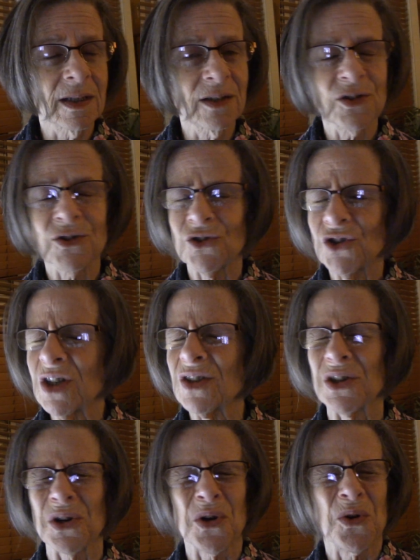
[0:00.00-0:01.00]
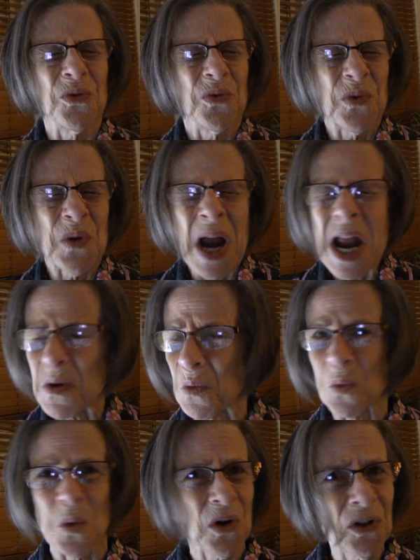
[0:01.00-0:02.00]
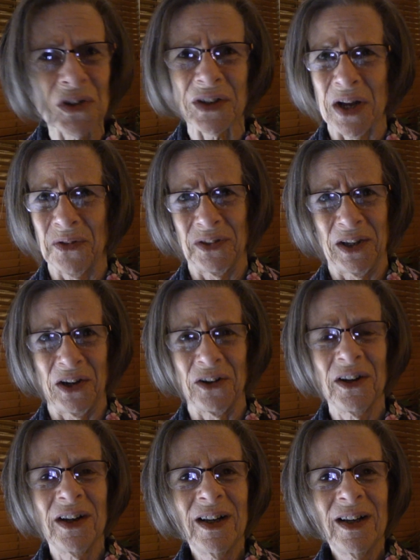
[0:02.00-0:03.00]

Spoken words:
It's just a great world out there.